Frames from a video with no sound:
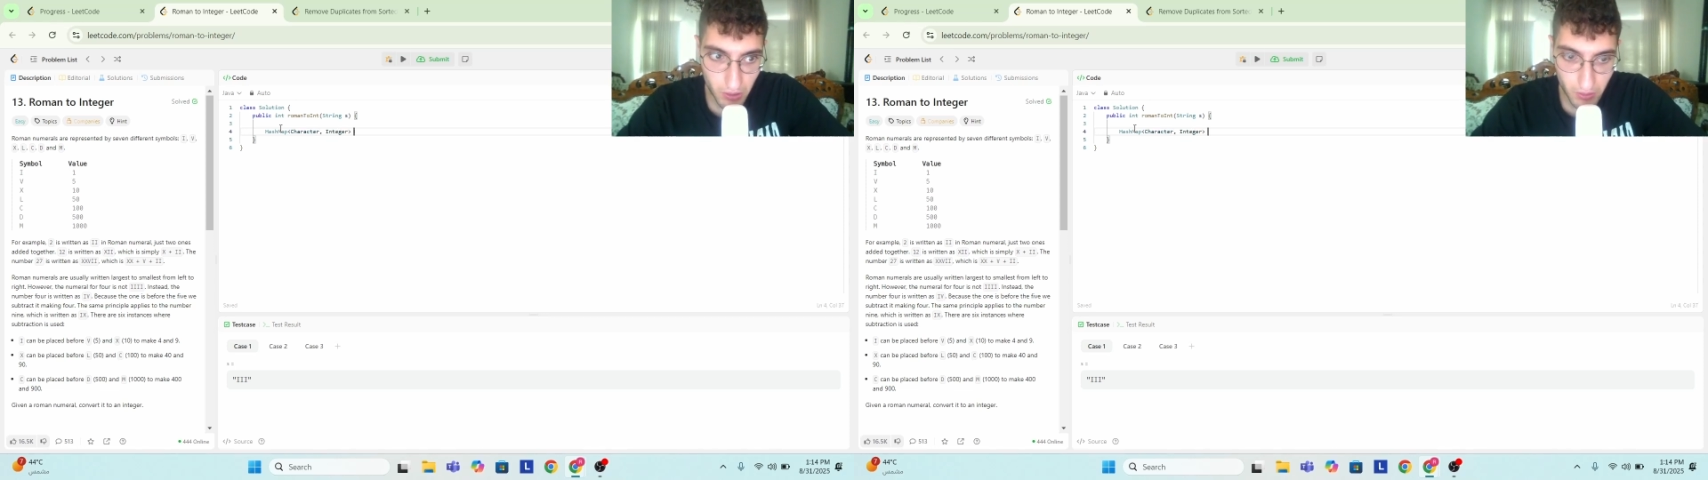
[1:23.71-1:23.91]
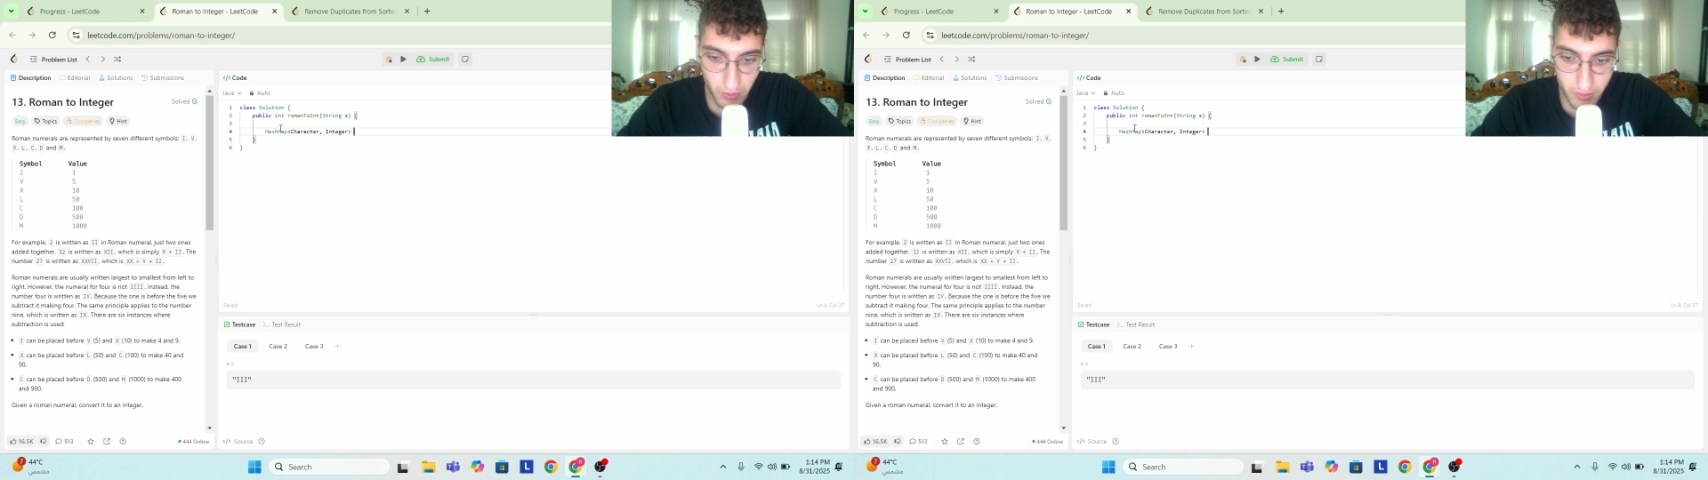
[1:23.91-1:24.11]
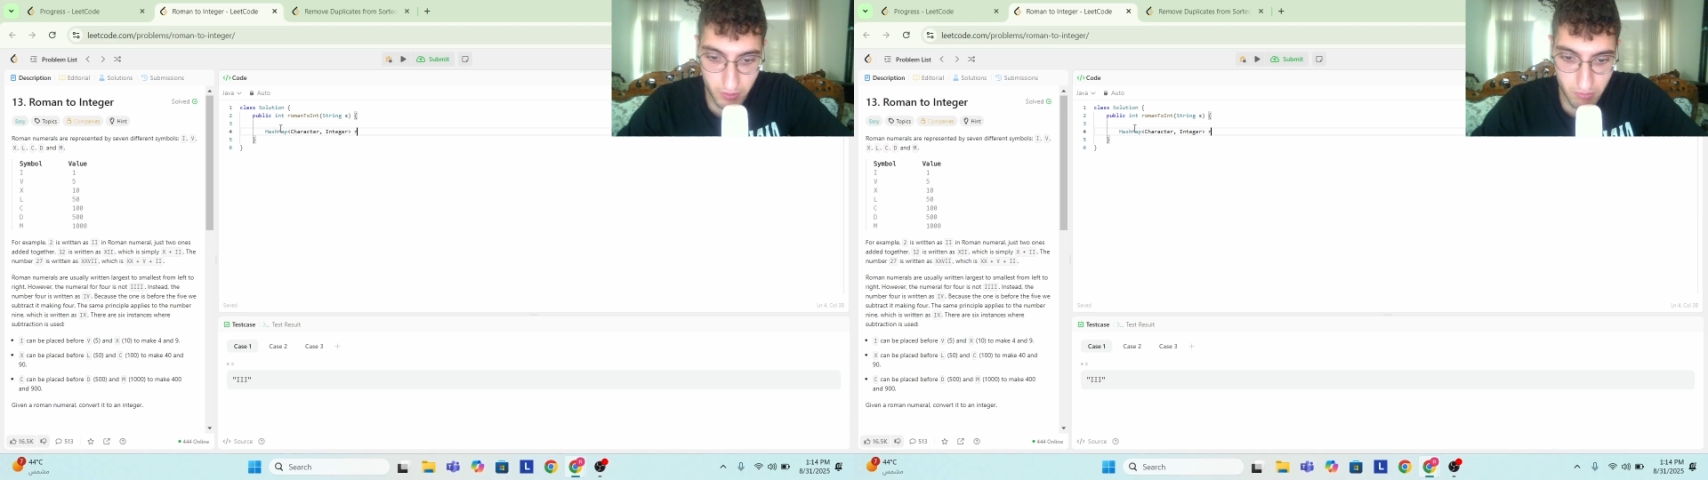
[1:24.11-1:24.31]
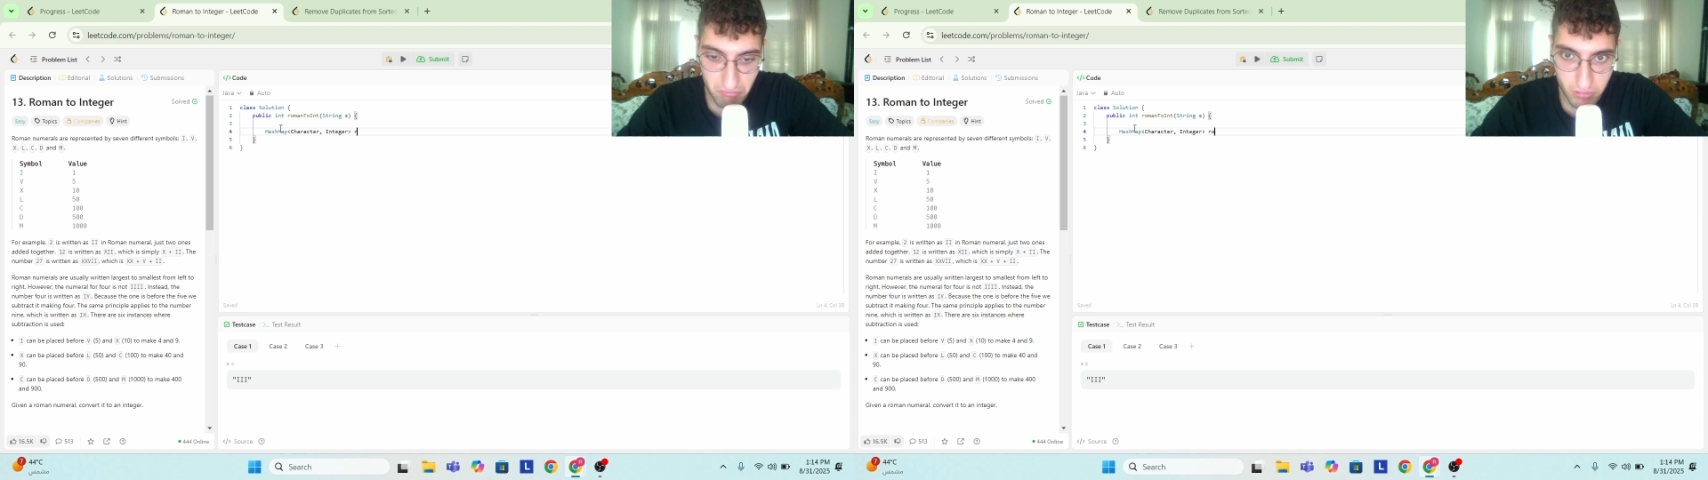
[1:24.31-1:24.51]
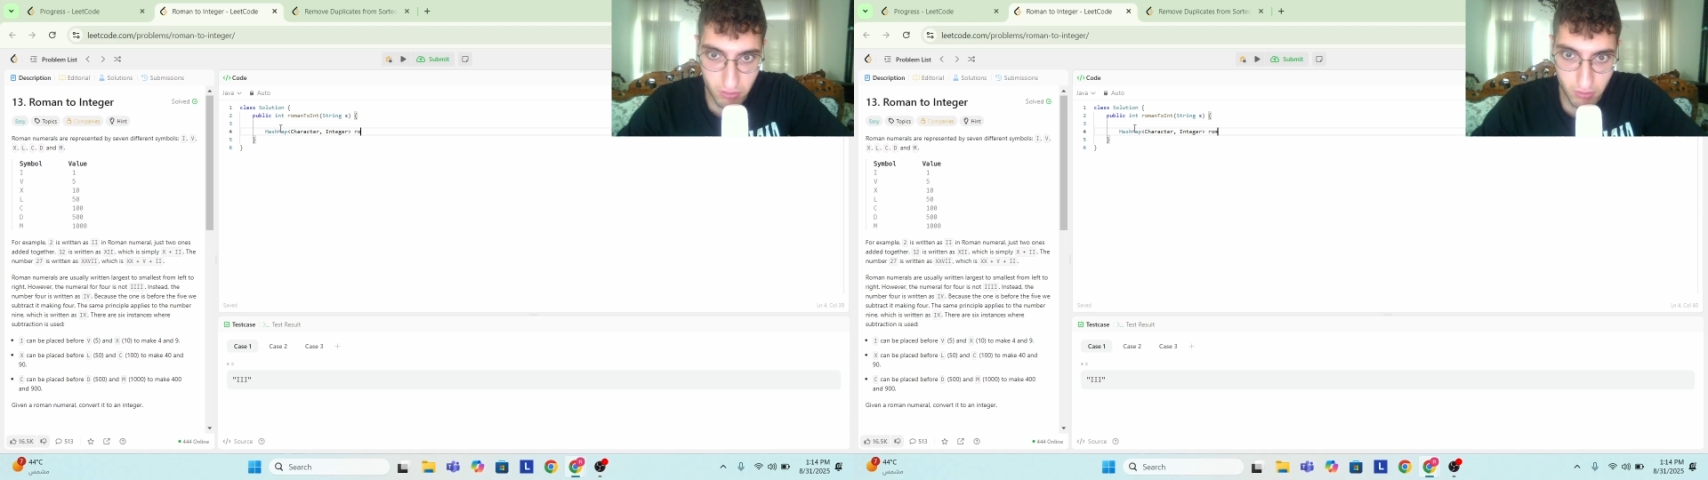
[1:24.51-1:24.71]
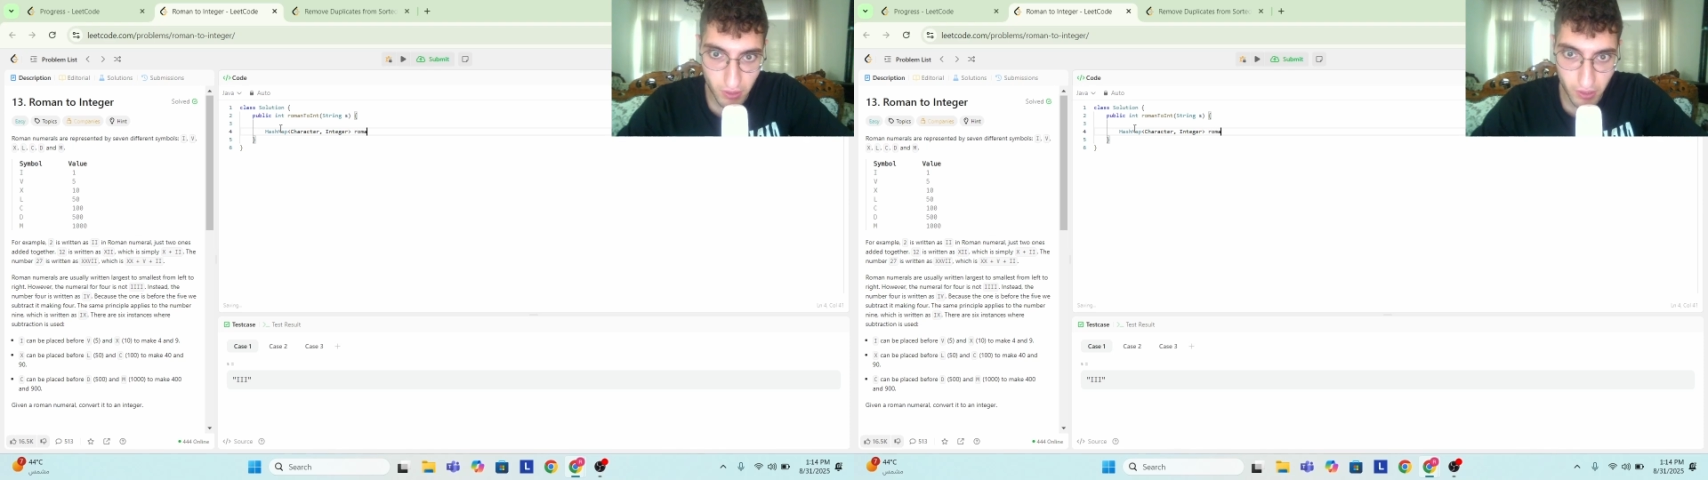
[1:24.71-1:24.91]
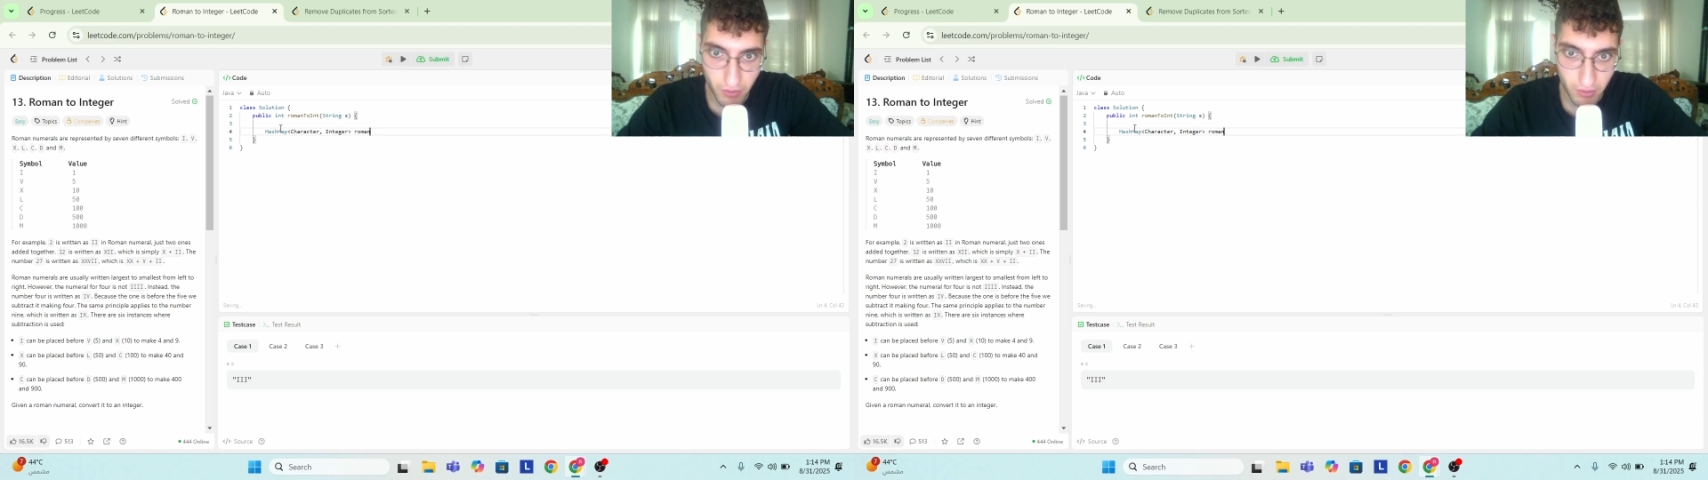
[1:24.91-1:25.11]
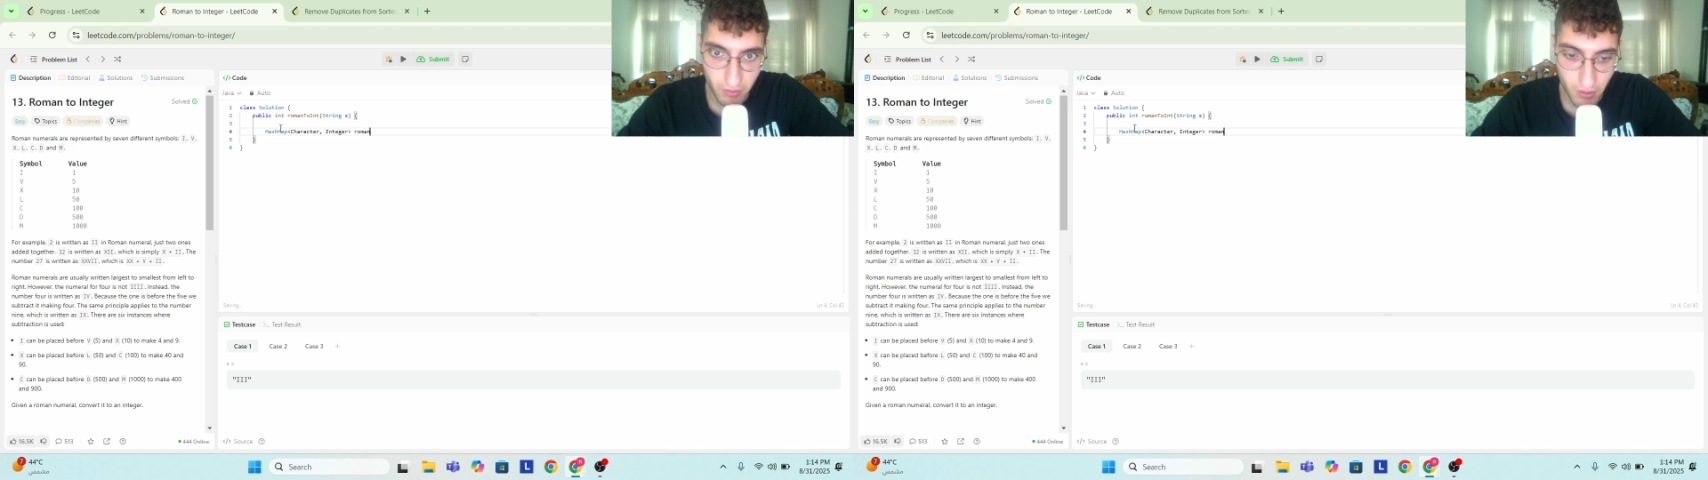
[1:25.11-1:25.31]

this anything.